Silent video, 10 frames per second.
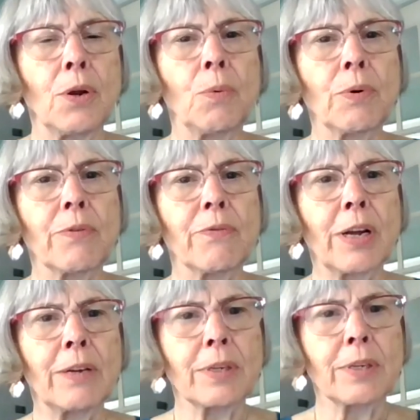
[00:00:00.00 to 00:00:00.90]
who were
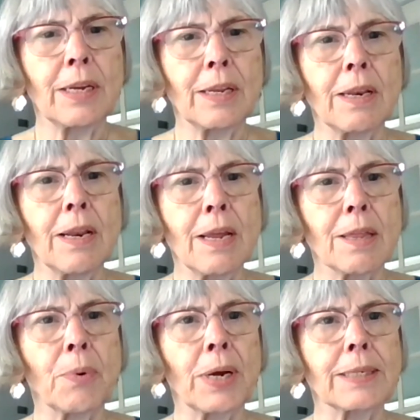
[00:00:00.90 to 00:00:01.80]
involved in
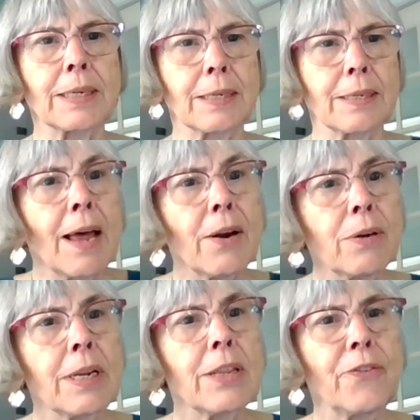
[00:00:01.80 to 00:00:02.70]
the process. Not
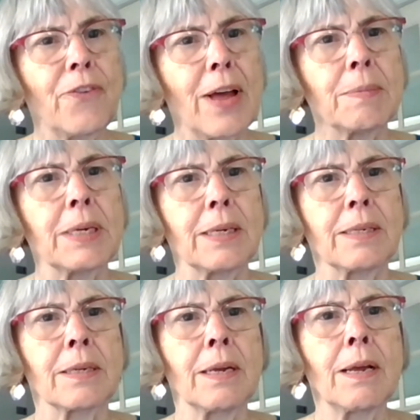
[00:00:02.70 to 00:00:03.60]
only the
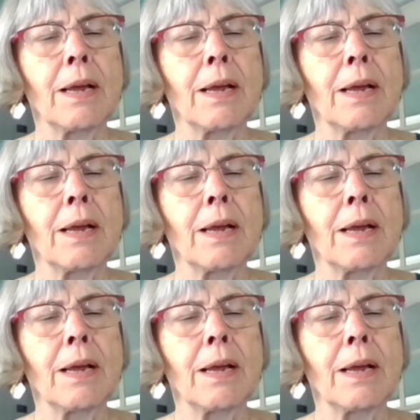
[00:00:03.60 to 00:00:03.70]
families